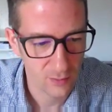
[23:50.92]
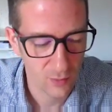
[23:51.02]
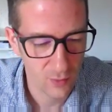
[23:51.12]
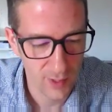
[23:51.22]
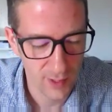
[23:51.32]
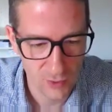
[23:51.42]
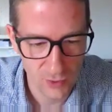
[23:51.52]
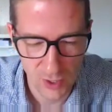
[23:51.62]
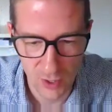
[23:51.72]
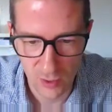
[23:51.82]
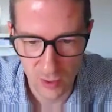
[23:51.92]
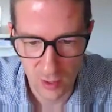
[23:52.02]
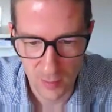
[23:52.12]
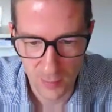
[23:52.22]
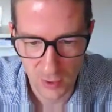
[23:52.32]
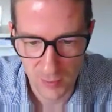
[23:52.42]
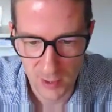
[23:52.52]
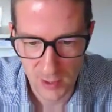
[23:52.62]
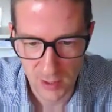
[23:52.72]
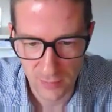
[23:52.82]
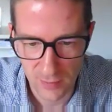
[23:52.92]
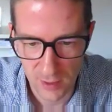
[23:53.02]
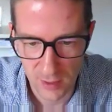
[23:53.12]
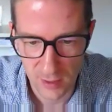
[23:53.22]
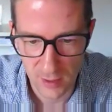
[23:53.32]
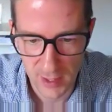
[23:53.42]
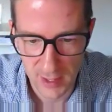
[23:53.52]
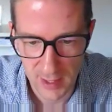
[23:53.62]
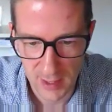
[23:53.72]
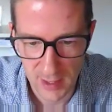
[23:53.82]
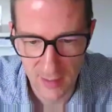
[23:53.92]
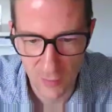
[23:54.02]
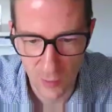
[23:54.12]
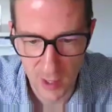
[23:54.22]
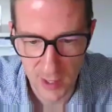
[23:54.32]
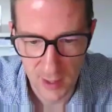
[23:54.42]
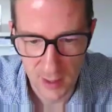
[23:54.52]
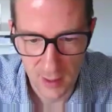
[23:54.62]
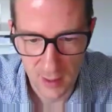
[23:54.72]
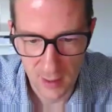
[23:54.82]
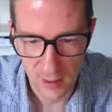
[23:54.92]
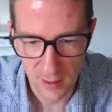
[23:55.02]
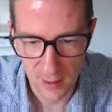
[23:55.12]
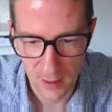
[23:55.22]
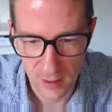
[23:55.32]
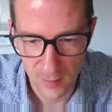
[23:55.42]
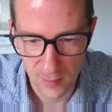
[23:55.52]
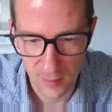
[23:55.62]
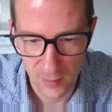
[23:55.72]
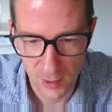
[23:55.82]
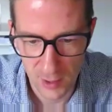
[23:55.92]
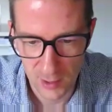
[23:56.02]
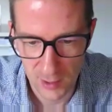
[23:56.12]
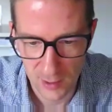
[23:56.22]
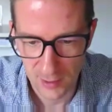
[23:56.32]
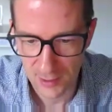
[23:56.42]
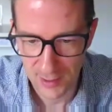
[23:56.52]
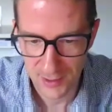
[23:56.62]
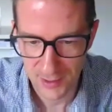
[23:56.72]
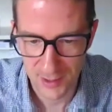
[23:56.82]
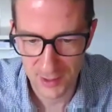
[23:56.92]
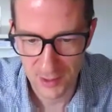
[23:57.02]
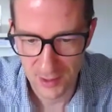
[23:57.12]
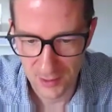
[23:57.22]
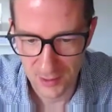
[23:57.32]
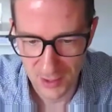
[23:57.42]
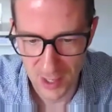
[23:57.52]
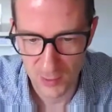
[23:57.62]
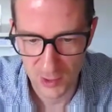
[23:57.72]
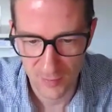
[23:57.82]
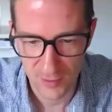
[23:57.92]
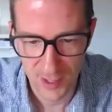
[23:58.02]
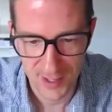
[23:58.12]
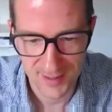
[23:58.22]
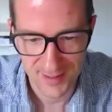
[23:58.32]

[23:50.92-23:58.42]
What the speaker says: there's also the possibility for a giveaway, but I'll let Simon cover that.